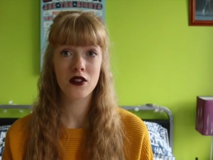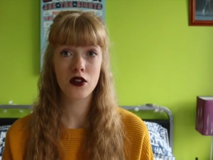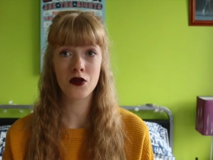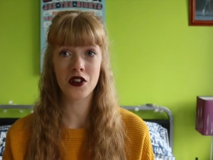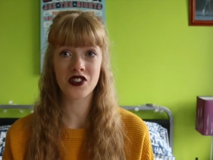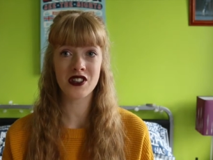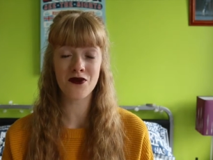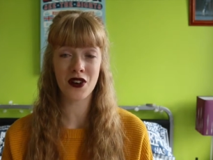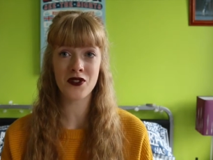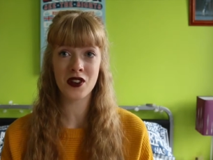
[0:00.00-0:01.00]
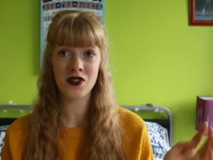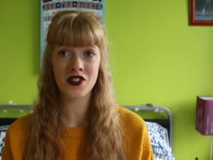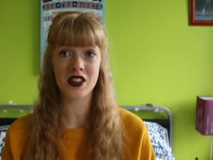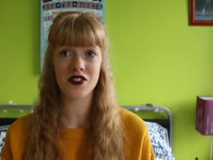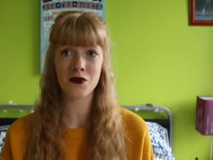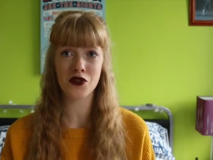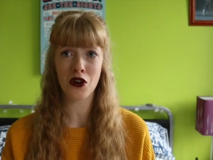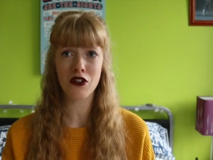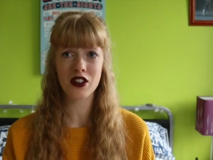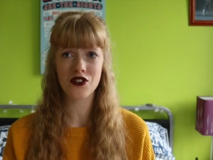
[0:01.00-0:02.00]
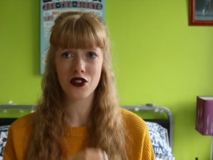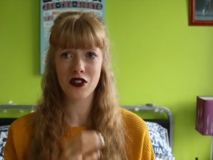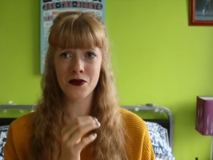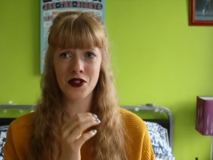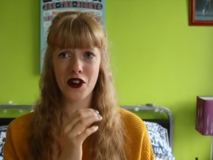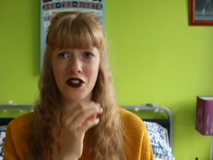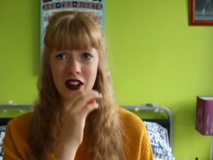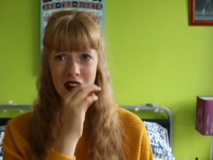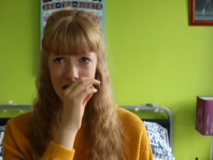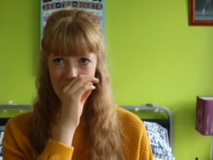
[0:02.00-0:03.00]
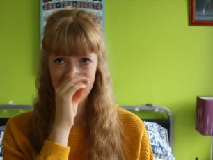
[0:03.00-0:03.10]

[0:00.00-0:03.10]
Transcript: No, not season 5, season 6. I'm sorry, Adore, I'm sorry.